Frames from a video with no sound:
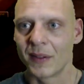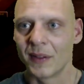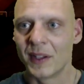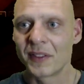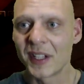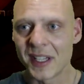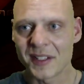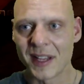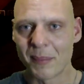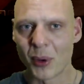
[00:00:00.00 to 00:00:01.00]
The
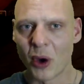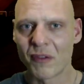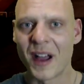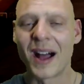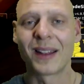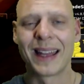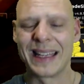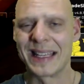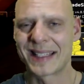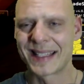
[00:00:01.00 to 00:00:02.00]
TSM profile
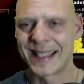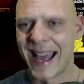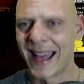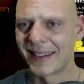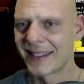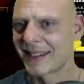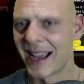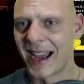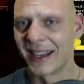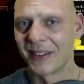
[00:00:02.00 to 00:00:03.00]
is not
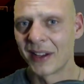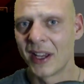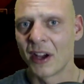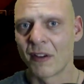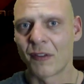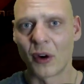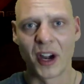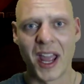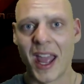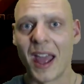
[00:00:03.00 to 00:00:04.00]
designed for
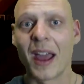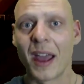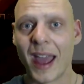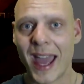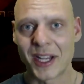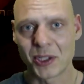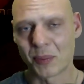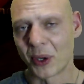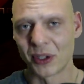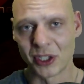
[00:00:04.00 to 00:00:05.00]

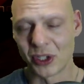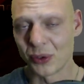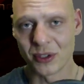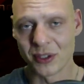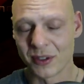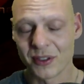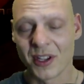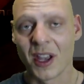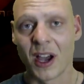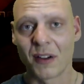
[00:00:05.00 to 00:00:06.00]
expert users
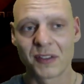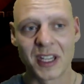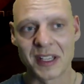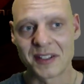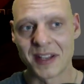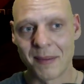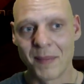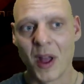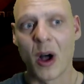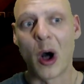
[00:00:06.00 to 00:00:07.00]
of TSM,
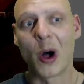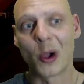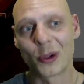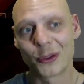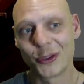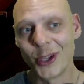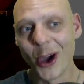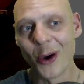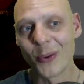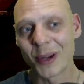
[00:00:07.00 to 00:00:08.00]

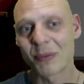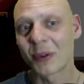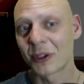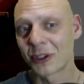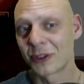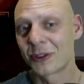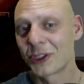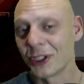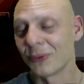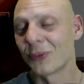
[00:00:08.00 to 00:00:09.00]
although it
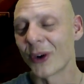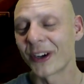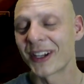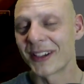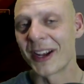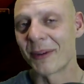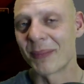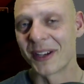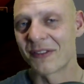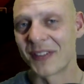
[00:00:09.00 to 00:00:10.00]
could work in their
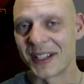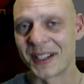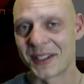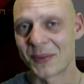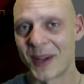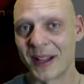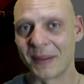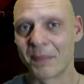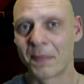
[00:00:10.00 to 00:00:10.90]
benefit as well.